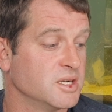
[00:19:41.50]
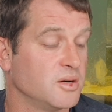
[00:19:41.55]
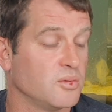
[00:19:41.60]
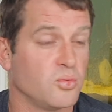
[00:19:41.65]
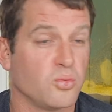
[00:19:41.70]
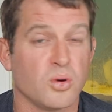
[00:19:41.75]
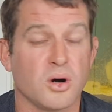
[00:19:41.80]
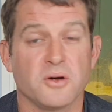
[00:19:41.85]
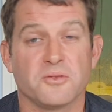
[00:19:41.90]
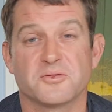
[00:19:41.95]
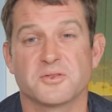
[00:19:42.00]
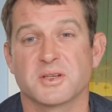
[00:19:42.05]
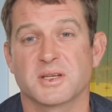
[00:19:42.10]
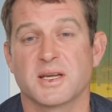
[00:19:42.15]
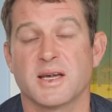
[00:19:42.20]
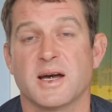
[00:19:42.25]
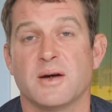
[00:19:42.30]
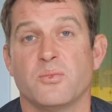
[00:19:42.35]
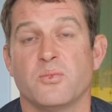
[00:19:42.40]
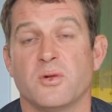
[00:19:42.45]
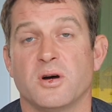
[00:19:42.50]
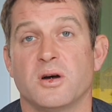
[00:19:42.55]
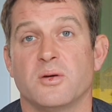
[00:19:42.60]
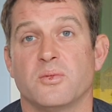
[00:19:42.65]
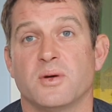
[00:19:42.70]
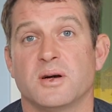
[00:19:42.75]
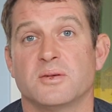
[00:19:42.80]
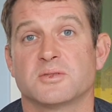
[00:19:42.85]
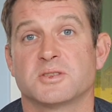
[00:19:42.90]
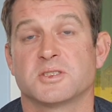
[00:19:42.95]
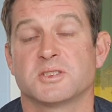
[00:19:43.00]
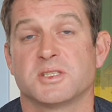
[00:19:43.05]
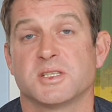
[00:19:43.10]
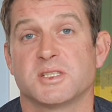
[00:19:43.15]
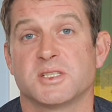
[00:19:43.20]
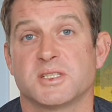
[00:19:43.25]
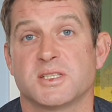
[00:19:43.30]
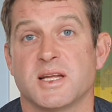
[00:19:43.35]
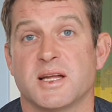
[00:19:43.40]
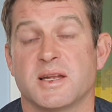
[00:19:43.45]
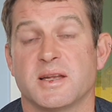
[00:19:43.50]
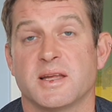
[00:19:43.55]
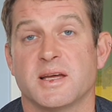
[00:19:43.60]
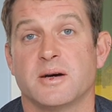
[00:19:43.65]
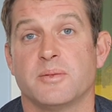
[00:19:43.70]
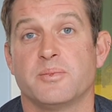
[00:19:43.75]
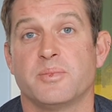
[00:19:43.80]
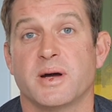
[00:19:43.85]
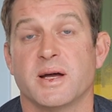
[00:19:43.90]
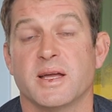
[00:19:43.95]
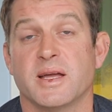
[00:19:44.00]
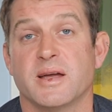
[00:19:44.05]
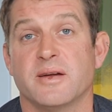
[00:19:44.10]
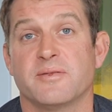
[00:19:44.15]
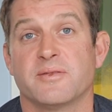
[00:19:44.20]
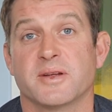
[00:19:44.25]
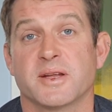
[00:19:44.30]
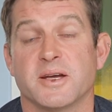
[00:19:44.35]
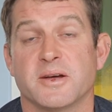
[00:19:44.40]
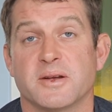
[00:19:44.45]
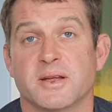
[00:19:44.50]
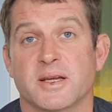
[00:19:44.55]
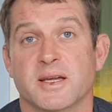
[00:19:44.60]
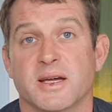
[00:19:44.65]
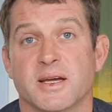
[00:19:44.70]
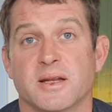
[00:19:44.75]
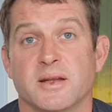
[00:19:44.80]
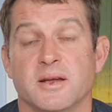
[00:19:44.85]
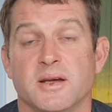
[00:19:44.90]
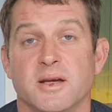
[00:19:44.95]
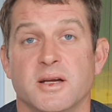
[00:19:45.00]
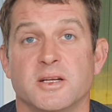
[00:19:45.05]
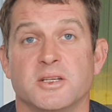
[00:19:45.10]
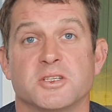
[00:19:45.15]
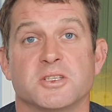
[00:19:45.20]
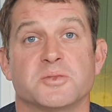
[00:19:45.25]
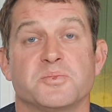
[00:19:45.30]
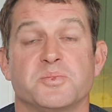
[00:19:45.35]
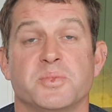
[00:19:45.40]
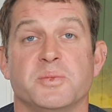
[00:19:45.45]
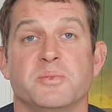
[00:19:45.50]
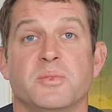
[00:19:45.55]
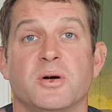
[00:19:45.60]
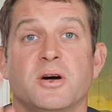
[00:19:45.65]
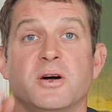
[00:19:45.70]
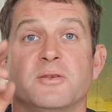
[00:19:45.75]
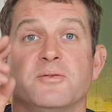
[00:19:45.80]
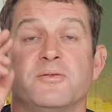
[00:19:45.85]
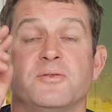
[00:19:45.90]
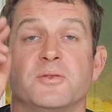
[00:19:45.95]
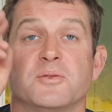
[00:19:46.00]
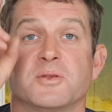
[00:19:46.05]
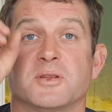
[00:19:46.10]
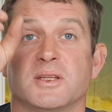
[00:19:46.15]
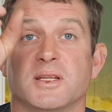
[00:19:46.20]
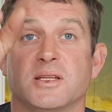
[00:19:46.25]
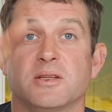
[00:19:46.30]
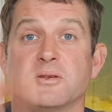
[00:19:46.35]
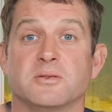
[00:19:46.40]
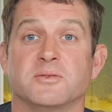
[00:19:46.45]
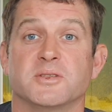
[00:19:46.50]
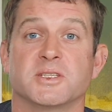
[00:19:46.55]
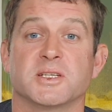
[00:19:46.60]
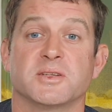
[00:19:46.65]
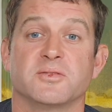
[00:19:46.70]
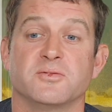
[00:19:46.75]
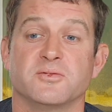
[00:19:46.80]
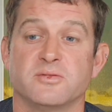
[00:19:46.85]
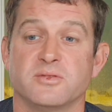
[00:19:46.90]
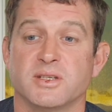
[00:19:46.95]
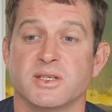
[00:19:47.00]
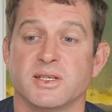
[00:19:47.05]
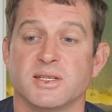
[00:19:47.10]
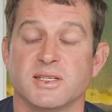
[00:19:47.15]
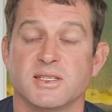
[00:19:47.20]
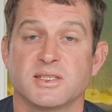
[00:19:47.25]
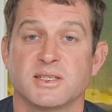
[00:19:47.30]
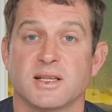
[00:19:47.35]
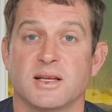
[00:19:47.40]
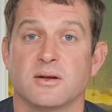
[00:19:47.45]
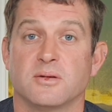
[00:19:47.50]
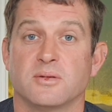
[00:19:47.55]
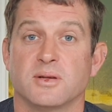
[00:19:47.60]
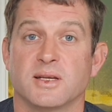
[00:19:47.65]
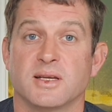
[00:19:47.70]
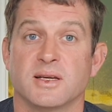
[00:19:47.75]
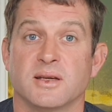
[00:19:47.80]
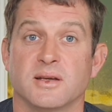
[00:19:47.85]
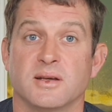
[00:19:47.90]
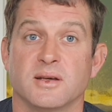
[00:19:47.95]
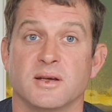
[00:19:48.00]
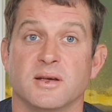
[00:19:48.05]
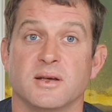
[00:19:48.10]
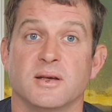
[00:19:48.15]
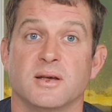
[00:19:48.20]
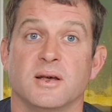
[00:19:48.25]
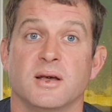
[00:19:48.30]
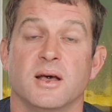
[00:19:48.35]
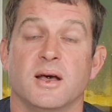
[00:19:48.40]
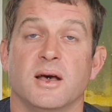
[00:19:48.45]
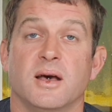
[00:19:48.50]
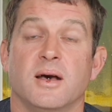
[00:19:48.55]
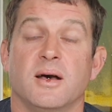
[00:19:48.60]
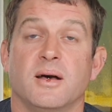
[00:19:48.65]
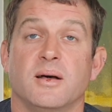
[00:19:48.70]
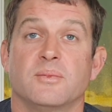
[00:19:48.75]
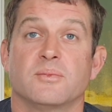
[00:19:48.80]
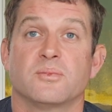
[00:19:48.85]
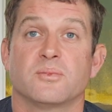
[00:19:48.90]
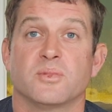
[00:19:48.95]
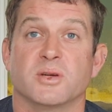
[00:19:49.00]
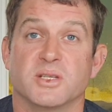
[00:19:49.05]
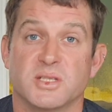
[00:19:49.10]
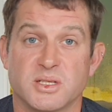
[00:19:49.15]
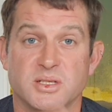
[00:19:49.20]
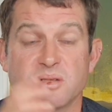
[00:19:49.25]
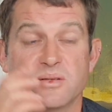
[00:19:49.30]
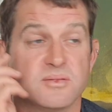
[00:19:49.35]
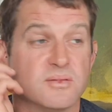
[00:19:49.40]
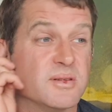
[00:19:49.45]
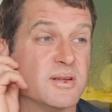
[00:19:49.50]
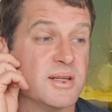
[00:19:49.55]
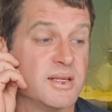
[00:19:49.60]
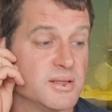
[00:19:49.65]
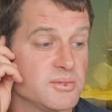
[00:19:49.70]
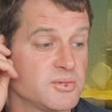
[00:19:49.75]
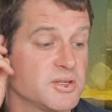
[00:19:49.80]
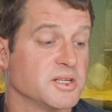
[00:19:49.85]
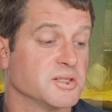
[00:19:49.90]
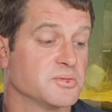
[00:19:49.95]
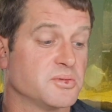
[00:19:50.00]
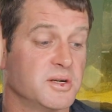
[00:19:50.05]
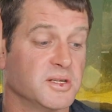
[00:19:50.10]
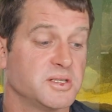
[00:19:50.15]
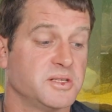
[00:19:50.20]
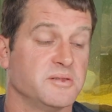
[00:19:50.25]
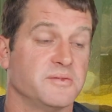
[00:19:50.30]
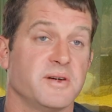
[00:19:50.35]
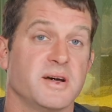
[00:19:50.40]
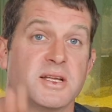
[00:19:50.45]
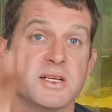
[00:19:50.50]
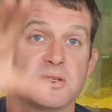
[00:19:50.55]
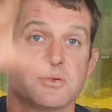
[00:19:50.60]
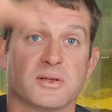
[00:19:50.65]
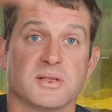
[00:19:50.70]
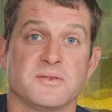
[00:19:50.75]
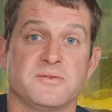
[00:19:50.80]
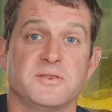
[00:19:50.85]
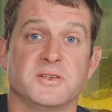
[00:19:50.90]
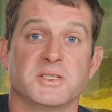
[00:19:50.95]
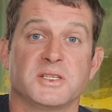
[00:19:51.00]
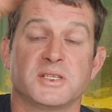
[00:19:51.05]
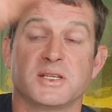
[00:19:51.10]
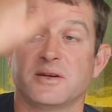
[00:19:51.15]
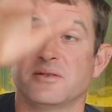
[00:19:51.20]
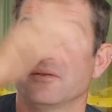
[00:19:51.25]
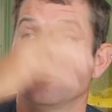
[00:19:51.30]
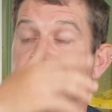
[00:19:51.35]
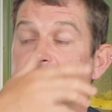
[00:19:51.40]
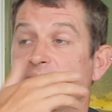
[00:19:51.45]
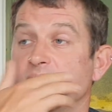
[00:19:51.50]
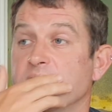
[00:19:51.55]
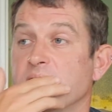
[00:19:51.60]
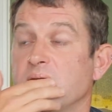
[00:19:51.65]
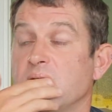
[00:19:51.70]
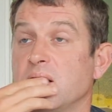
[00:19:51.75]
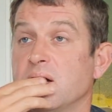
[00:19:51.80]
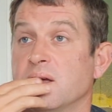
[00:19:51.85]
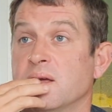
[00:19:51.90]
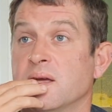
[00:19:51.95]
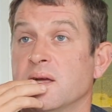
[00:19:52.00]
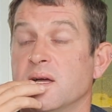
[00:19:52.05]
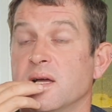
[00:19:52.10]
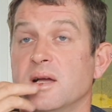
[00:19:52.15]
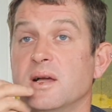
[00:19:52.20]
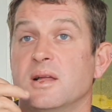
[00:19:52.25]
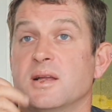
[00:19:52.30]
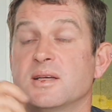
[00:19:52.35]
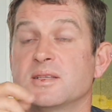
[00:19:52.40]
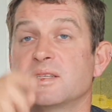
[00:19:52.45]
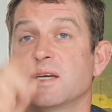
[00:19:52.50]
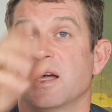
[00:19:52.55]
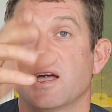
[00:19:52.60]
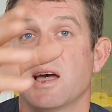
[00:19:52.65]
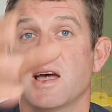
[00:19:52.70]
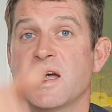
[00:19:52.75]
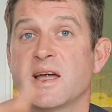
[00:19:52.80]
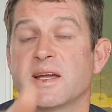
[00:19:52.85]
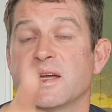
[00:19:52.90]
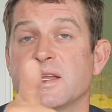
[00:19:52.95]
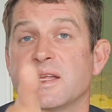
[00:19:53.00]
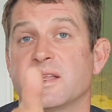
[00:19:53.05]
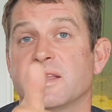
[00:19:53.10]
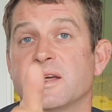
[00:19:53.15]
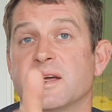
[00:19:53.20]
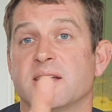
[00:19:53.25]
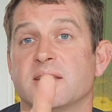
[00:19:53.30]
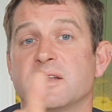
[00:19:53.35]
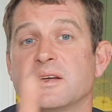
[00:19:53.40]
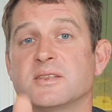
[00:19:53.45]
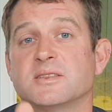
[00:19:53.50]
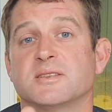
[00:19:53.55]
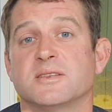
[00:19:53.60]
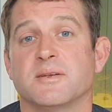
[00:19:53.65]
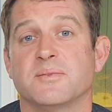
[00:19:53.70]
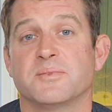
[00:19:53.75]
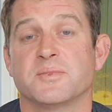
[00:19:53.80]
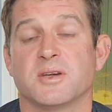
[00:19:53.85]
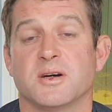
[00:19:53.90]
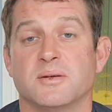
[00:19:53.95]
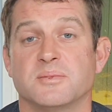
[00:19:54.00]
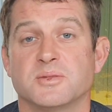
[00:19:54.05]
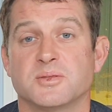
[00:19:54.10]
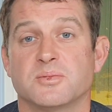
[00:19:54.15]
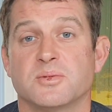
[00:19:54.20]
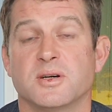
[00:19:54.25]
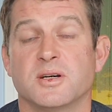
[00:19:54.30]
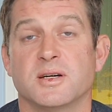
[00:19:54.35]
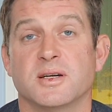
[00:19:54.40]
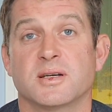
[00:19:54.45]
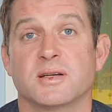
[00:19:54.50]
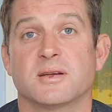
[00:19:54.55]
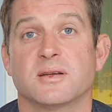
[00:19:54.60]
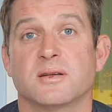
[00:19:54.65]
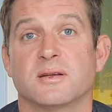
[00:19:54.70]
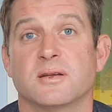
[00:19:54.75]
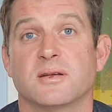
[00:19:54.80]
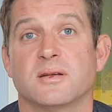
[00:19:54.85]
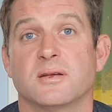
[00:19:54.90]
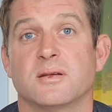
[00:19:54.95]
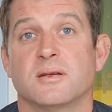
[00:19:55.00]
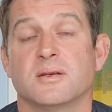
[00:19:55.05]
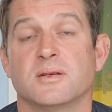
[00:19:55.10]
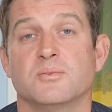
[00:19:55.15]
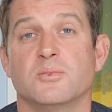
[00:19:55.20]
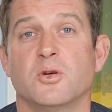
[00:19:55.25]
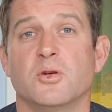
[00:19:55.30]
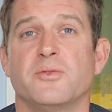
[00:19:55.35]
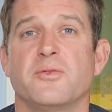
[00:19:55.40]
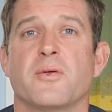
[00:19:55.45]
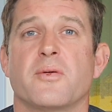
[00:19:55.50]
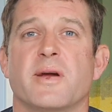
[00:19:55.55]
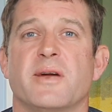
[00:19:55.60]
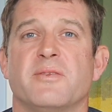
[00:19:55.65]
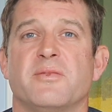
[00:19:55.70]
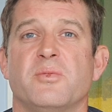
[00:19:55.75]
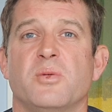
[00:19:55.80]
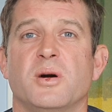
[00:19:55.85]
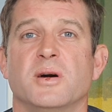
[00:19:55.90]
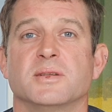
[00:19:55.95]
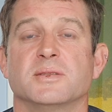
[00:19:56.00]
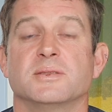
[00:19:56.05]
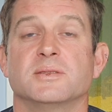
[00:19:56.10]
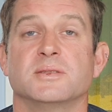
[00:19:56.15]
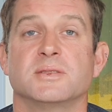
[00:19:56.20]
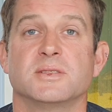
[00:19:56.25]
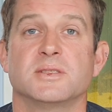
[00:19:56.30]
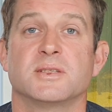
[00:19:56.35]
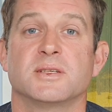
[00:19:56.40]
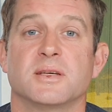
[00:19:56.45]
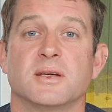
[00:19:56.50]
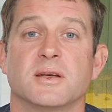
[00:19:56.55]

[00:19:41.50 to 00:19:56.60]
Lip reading: waft can work well, just a standout bait every now and again. Just be mindful that they do sink really slowly, which it does work to advantage when the fish is set really high. I say hanging it there does sometimes work, more for F1s,